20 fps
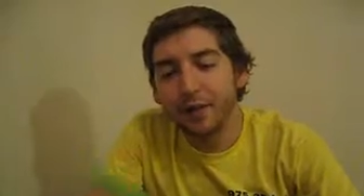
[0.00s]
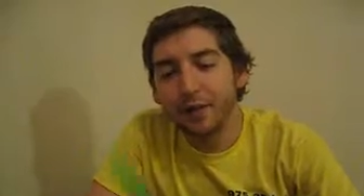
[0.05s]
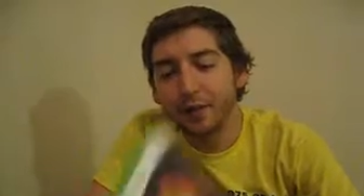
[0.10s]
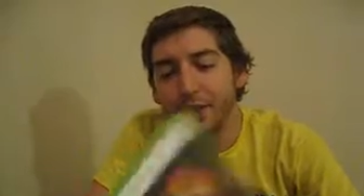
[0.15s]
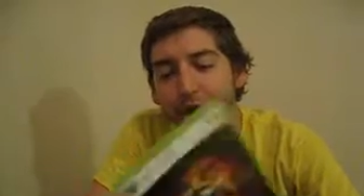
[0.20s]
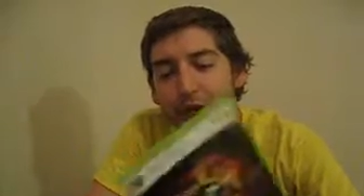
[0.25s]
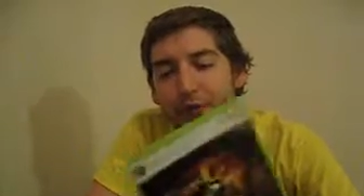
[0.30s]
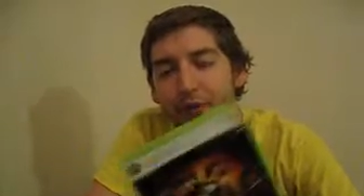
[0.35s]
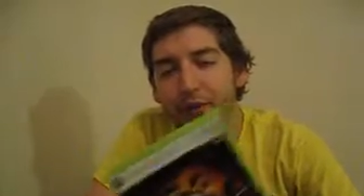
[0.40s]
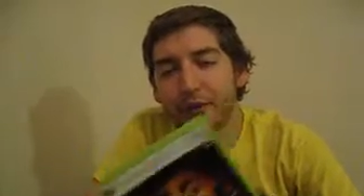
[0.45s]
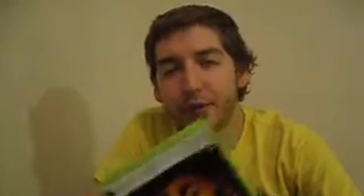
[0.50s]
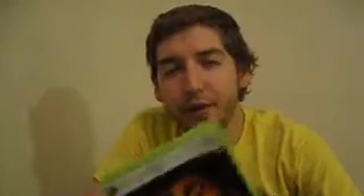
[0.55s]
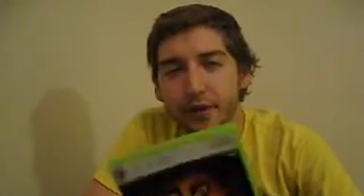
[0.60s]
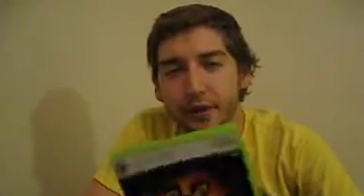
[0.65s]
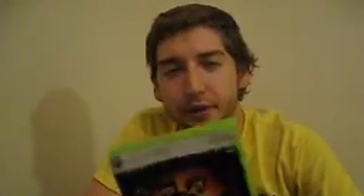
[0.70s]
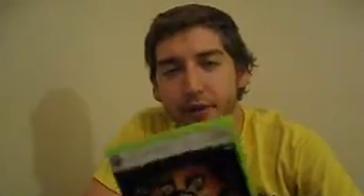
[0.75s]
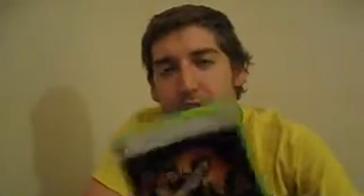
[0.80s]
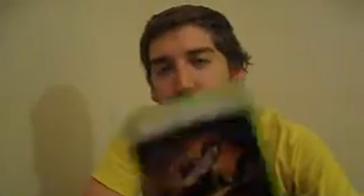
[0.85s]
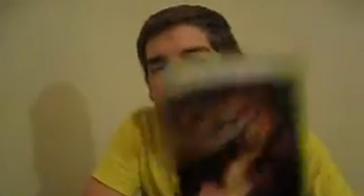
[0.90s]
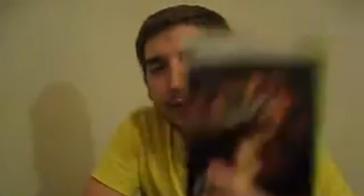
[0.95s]
Really, really
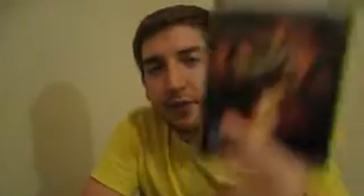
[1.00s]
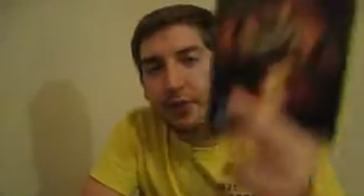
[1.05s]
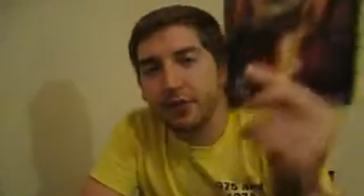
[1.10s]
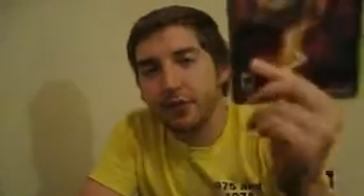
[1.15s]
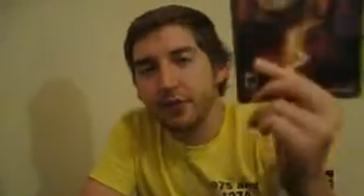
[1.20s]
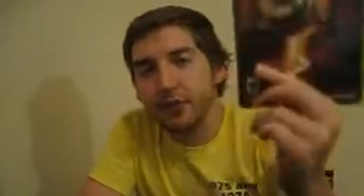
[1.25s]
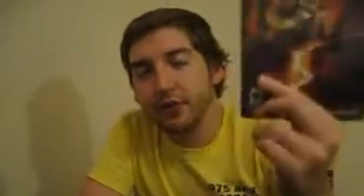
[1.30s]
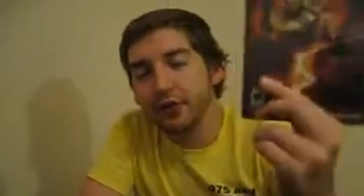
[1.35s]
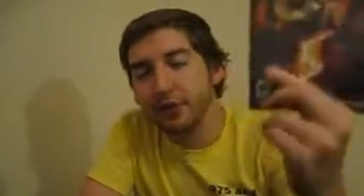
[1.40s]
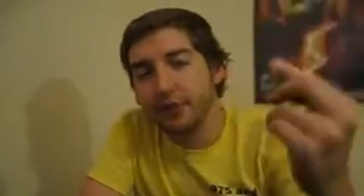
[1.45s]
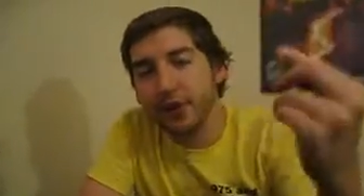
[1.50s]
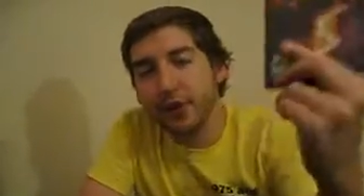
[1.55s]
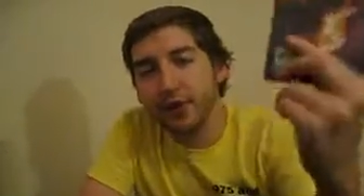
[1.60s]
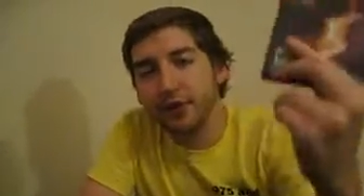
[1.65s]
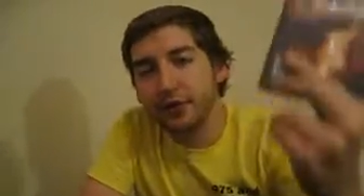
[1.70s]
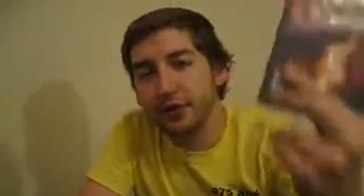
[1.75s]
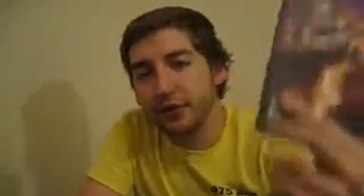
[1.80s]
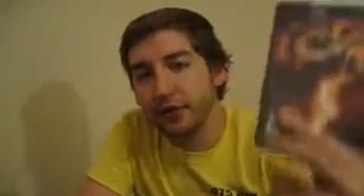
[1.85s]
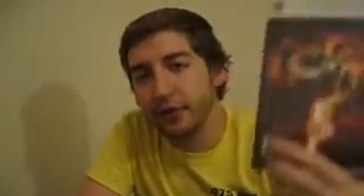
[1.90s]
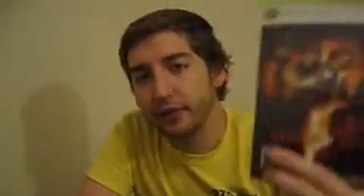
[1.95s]
good game. This is the
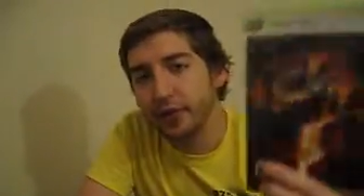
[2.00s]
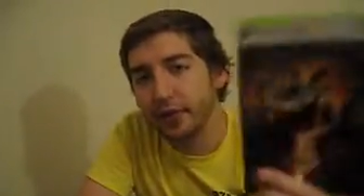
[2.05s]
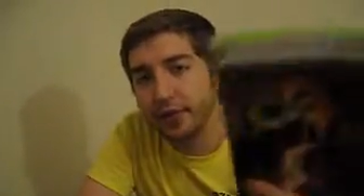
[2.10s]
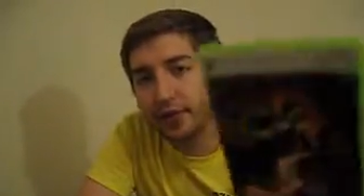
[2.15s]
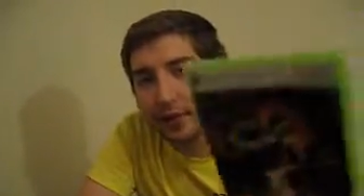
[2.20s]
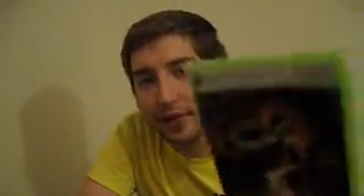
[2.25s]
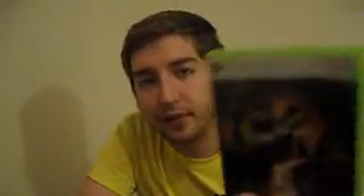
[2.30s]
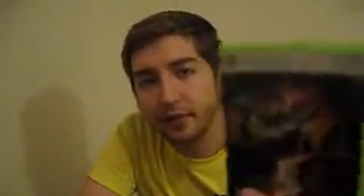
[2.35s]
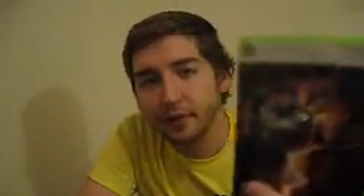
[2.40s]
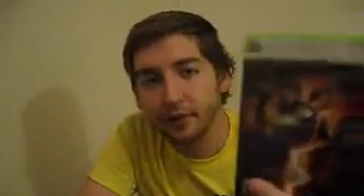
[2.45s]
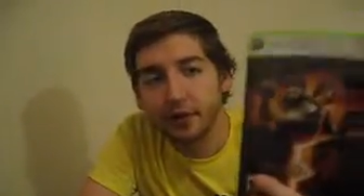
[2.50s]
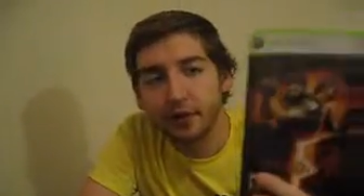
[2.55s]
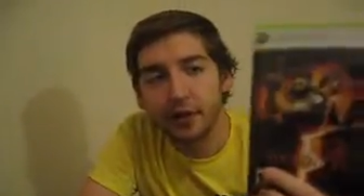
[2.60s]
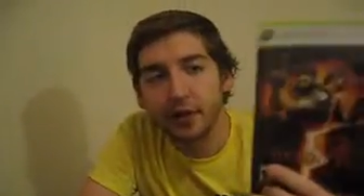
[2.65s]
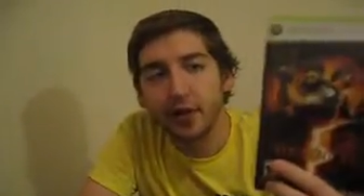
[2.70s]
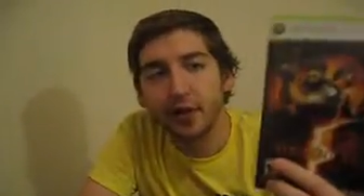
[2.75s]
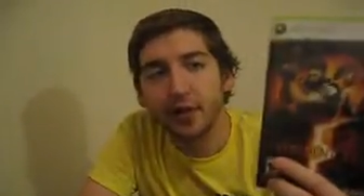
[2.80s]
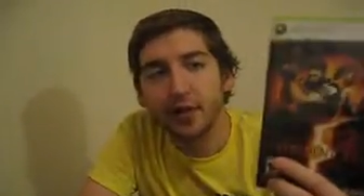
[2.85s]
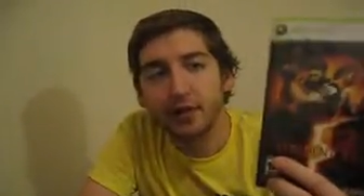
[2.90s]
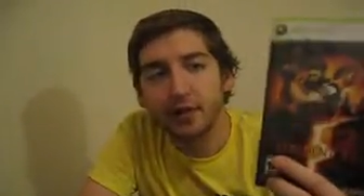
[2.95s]
best in the Resident Evil
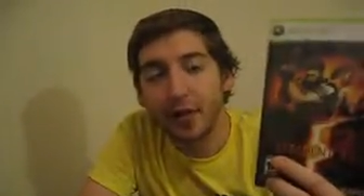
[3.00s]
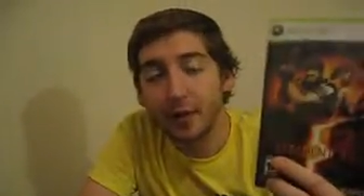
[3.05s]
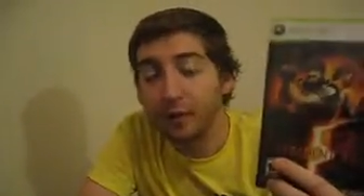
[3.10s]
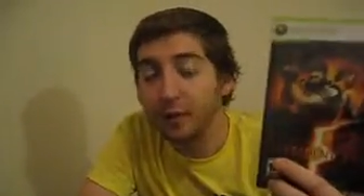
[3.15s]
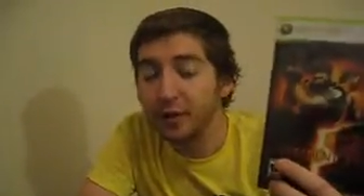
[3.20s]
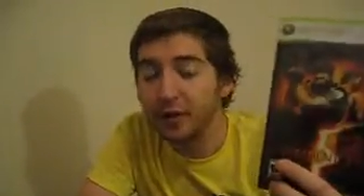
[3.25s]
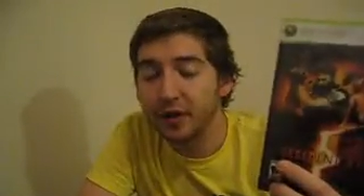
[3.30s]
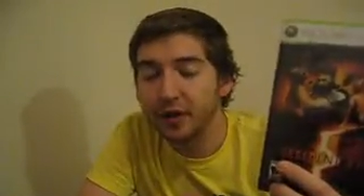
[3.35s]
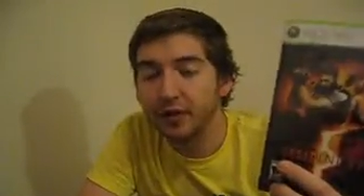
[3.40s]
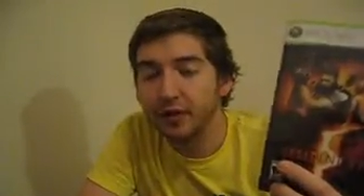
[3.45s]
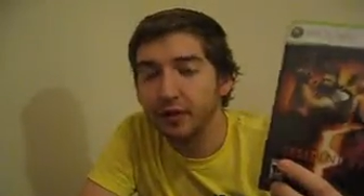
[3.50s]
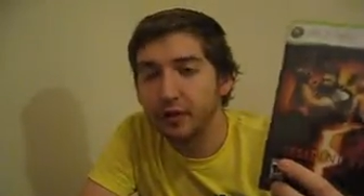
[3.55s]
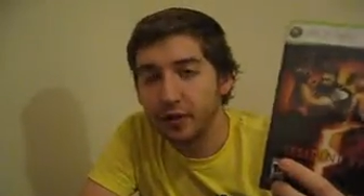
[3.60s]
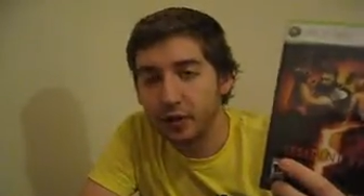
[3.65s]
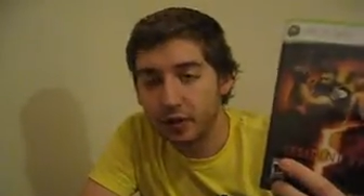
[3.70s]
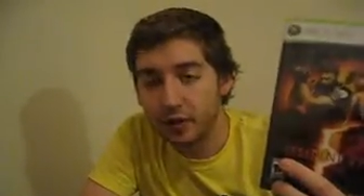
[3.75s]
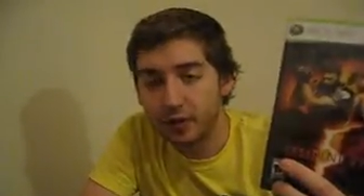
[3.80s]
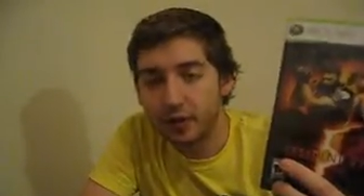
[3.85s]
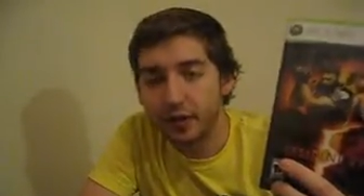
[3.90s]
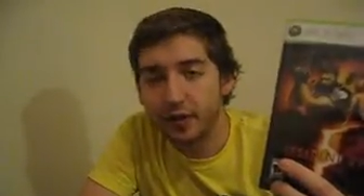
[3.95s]
series. I'm a big,
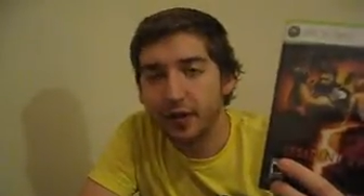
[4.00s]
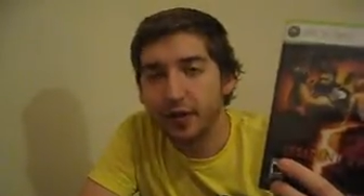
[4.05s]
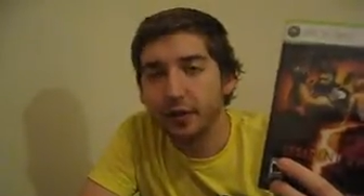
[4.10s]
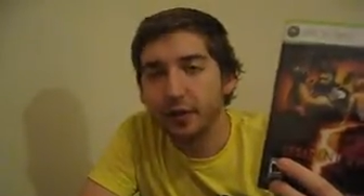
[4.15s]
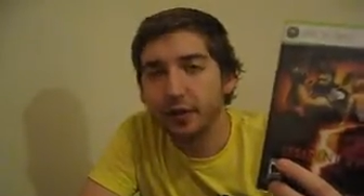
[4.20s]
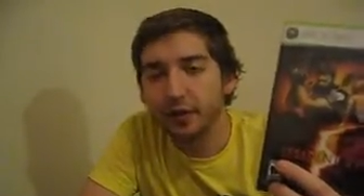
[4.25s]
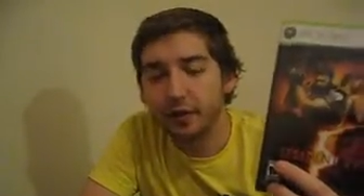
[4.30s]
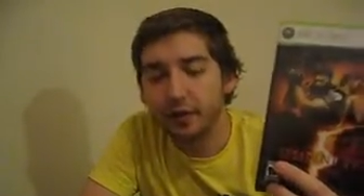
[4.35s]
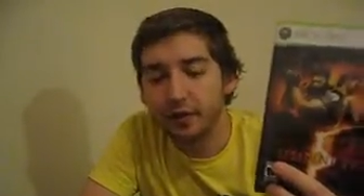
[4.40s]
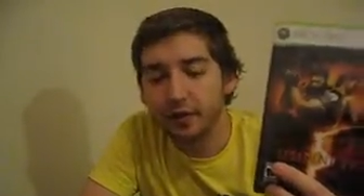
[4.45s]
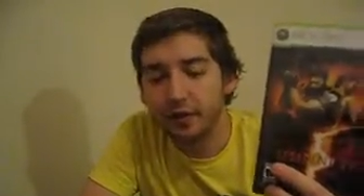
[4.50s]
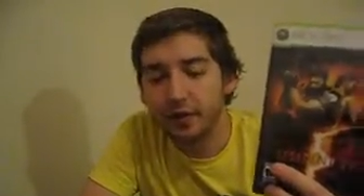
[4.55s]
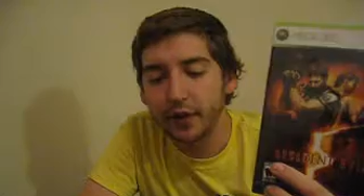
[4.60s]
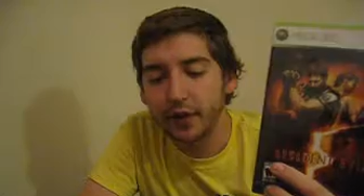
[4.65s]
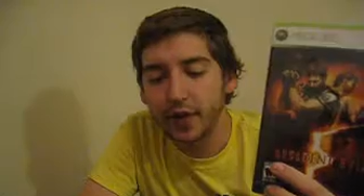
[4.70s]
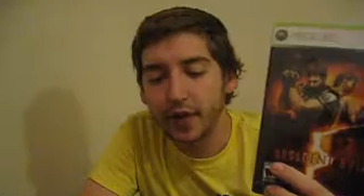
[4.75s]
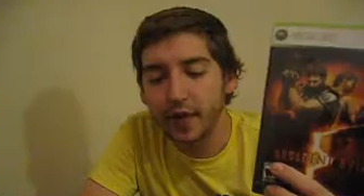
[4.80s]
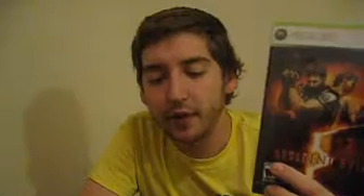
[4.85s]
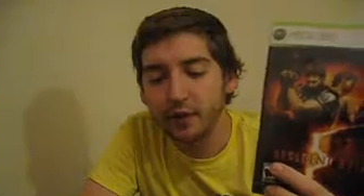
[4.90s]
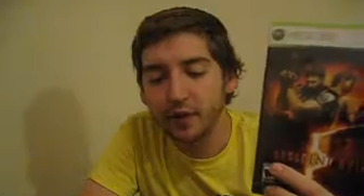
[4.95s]
huge fan of the
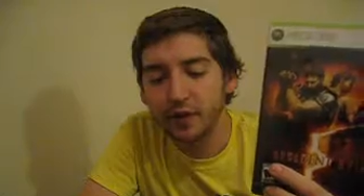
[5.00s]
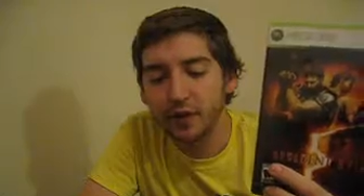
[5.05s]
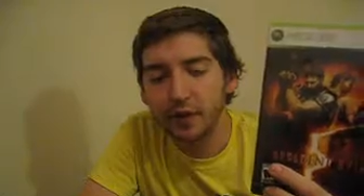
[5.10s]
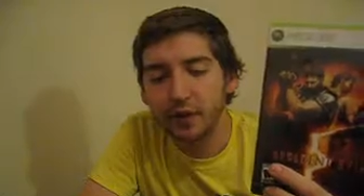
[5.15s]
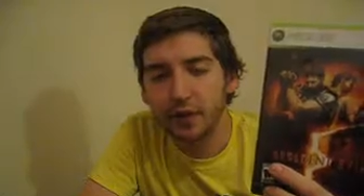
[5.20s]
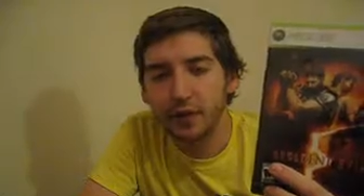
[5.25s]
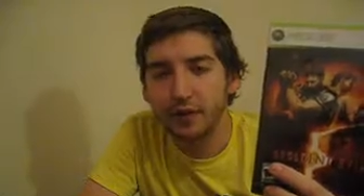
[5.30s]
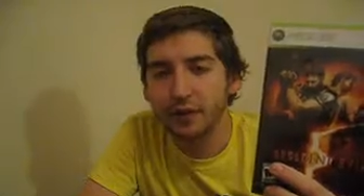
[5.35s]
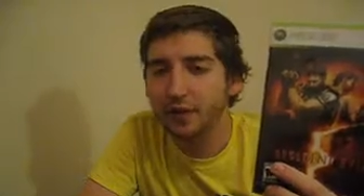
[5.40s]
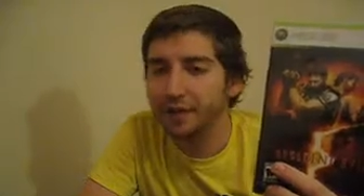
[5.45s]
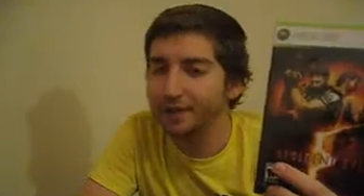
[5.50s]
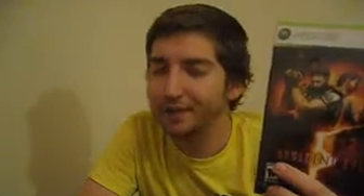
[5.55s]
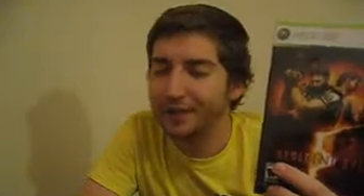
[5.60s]
game series.